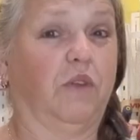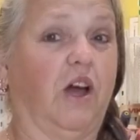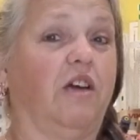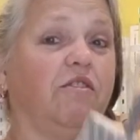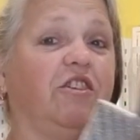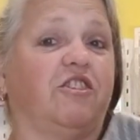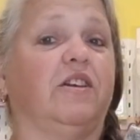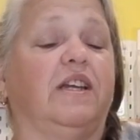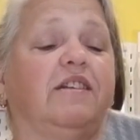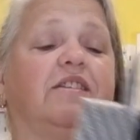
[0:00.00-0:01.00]
I
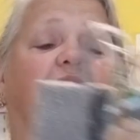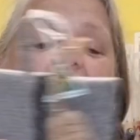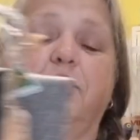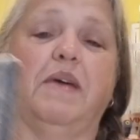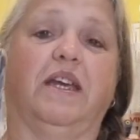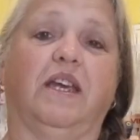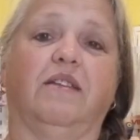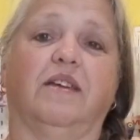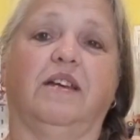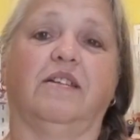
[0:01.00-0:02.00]
originally started
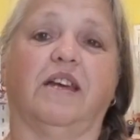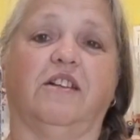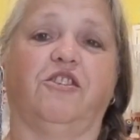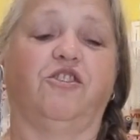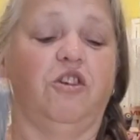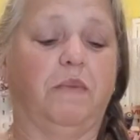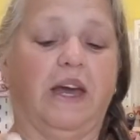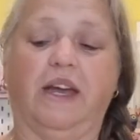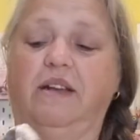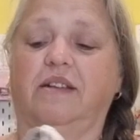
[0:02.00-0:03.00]
making these as shoe
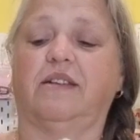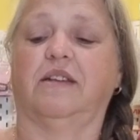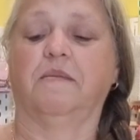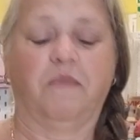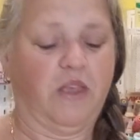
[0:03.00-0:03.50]
bags,